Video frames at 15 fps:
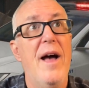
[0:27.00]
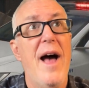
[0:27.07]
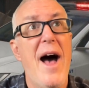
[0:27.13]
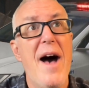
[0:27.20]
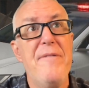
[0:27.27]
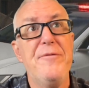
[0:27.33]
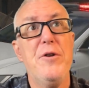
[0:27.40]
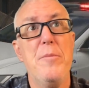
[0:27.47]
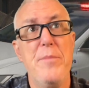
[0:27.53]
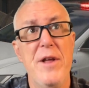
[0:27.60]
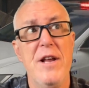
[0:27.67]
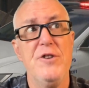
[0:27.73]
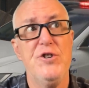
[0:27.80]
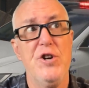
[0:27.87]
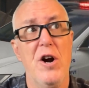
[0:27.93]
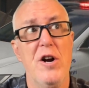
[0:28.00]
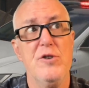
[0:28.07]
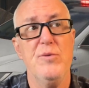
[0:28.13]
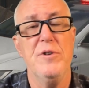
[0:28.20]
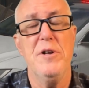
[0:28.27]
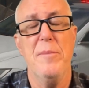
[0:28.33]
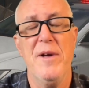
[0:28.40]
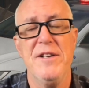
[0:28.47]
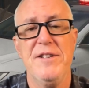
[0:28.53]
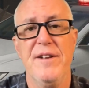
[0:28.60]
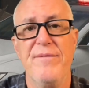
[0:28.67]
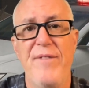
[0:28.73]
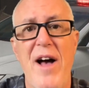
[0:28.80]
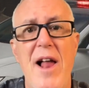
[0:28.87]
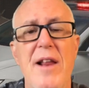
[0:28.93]
after being charged with
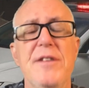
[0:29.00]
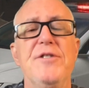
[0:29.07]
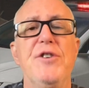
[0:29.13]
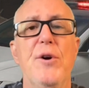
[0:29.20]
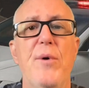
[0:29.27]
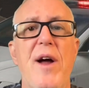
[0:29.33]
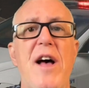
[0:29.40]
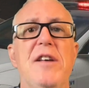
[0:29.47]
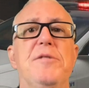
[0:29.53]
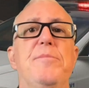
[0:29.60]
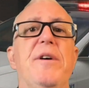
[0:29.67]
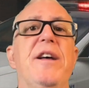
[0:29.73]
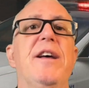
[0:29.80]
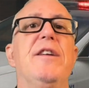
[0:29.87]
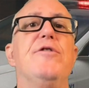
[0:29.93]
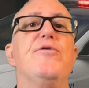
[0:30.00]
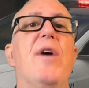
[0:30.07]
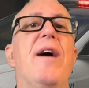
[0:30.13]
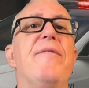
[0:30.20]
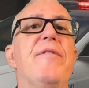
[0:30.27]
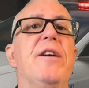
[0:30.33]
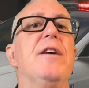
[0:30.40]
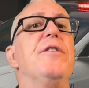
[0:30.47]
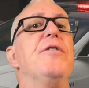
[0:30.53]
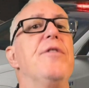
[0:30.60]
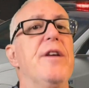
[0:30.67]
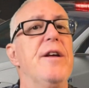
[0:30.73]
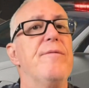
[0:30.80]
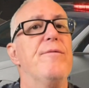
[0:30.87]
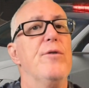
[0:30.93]
domestic violence, harassment, and driving under
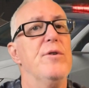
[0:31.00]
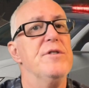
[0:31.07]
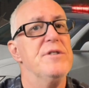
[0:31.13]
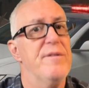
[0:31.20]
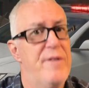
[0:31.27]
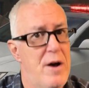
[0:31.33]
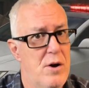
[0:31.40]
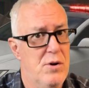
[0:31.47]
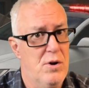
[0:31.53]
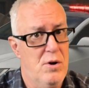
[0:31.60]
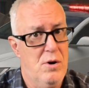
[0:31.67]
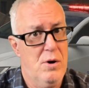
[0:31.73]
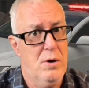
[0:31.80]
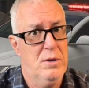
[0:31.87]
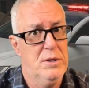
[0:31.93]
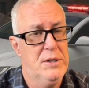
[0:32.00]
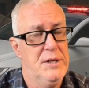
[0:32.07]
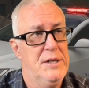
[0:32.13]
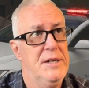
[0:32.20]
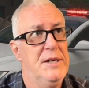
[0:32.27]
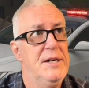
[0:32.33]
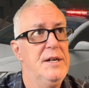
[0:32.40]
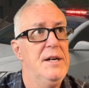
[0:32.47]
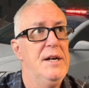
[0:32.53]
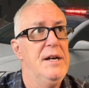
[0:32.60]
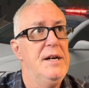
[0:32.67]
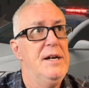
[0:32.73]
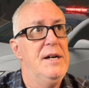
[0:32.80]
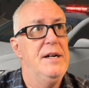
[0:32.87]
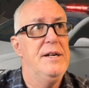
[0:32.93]
the influence of alcohol.
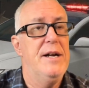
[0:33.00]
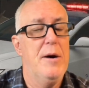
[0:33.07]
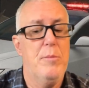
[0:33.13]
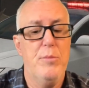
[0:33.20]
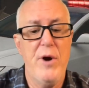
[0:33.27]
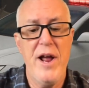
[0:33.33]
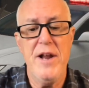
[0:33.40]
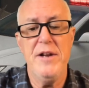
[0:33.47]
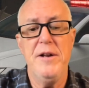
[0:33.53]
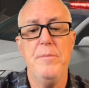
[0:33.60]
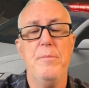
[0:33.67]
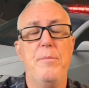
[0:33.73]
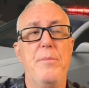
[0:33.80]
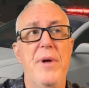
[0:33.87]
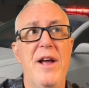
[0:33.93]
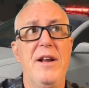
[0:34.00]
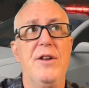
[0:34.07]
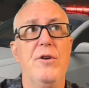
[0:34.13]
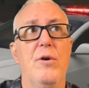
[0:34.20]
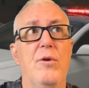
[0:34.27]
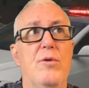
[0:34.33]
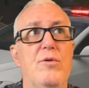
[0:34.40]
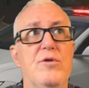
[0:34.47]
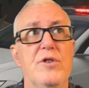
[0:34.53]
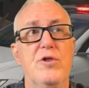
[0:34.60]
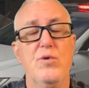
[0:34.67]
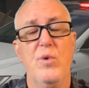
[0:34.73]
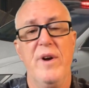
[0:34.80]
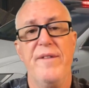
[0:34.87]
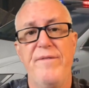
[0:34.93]
Now, Brandon Bicknell, who's
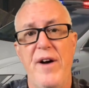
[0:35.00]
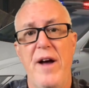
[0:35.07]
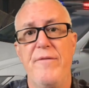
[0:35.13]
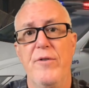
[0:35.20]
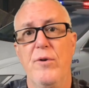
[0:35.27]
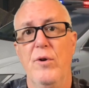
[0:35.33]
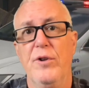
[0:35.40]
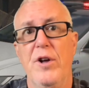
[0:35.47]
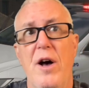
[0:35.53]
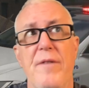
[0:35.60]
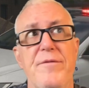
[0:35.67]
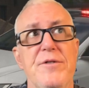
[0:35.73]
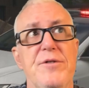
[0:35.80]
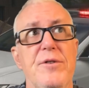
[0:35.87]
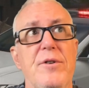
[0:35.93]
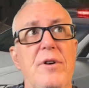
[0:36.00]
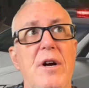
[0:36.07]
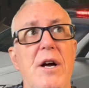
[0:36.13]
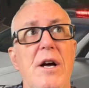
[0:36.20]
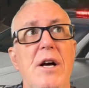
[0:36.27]
a 25 year old officer,